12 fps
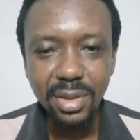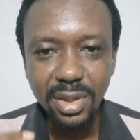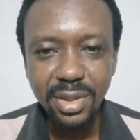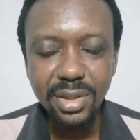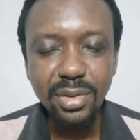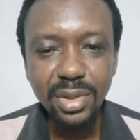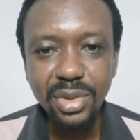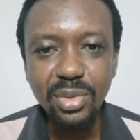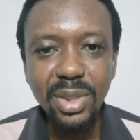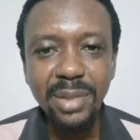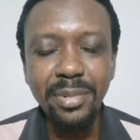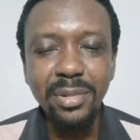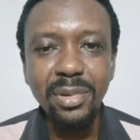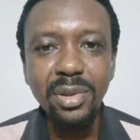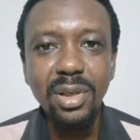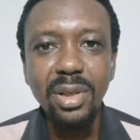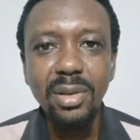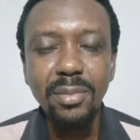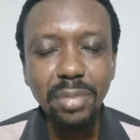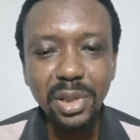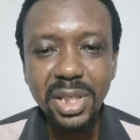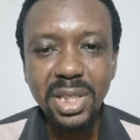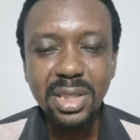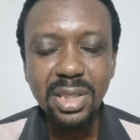is going to happen.
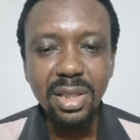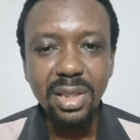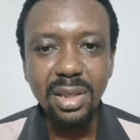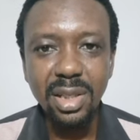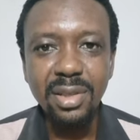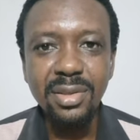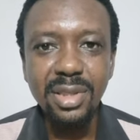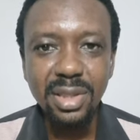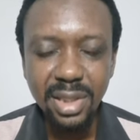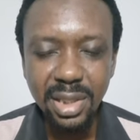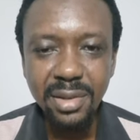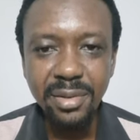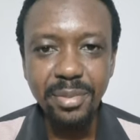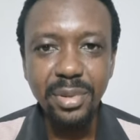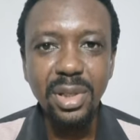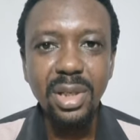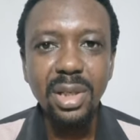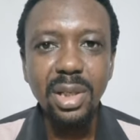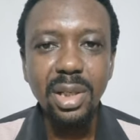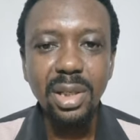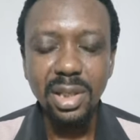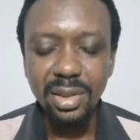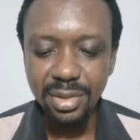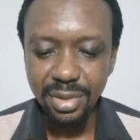Please let us sit up.
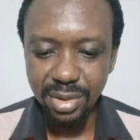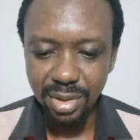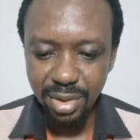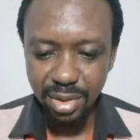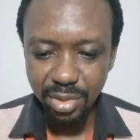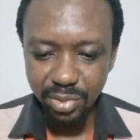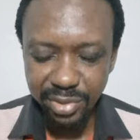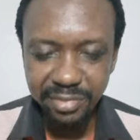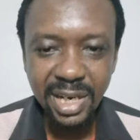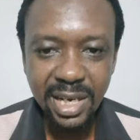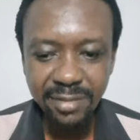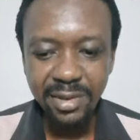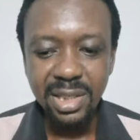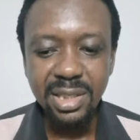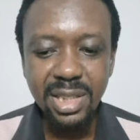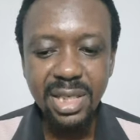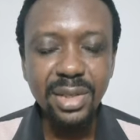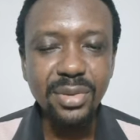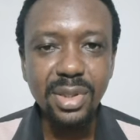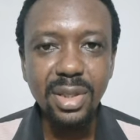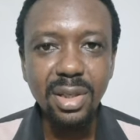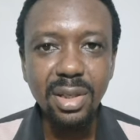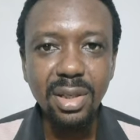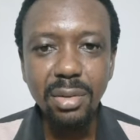Let us revive ourselves.